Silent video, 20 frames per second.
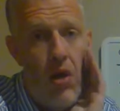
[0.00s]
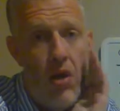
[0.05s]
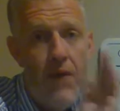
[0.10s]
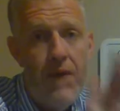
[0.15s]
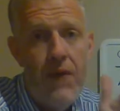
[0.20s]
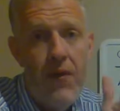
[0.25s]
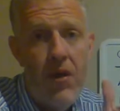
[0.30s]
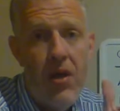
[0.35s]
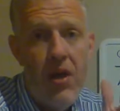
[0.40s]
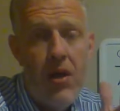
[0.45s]
you
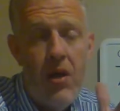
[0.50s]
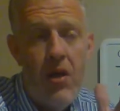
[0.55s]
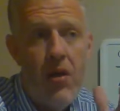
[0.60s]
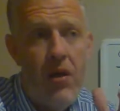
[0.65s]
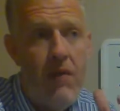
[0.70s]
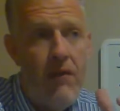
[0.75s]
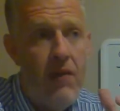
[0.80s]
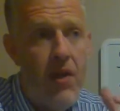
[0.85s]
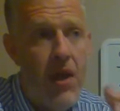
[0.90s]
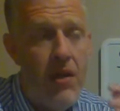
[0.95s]
feel like
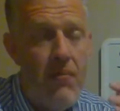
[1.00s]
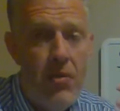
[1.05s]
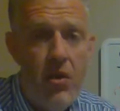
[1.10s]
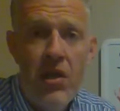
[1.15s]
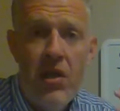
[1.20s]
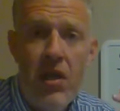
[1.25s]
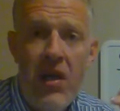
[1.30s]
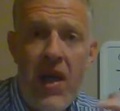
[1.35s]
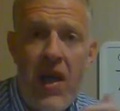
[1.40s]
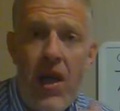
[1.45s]
you've got a
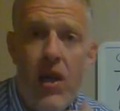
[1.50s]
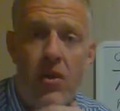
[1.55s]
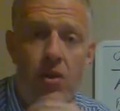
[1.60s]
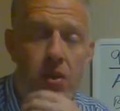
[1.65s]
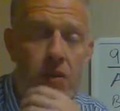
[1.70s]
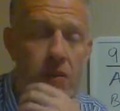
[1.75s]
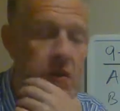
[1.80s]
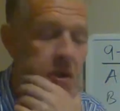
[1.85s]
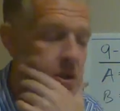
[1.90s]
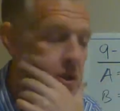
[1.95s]
pretty good
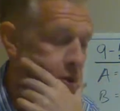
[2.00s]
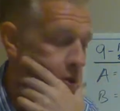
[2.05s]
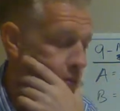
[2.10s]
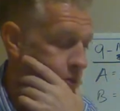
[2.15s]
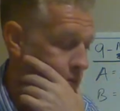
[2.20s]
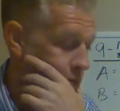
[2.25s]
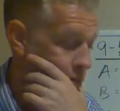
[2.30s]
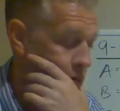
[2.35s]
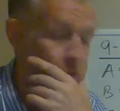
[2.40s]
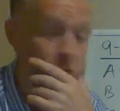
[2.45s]
handle of it do you do
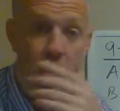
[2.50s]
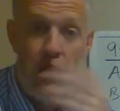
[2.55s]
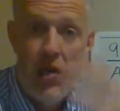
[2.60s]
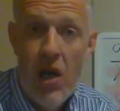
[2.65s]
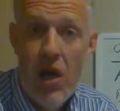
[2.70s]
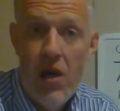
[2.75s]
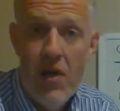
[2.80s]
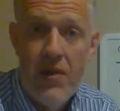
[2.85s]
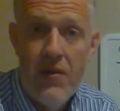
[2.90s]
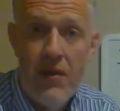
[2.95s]
you
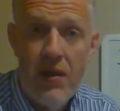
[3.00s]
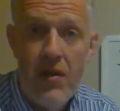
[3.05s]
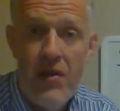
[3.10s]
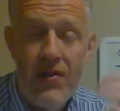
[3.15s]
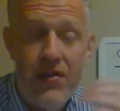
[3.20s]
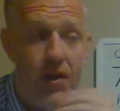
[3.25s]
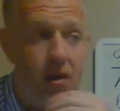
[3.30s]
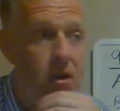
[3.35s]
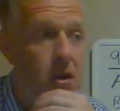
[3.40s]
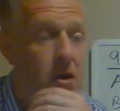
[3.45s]
share his
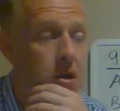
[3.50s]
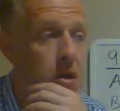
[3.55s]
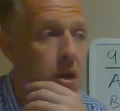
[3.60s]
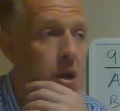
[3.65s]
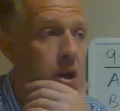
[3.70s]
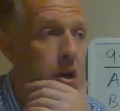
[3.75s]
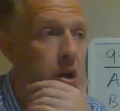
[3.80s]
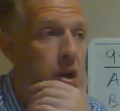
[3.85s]
concern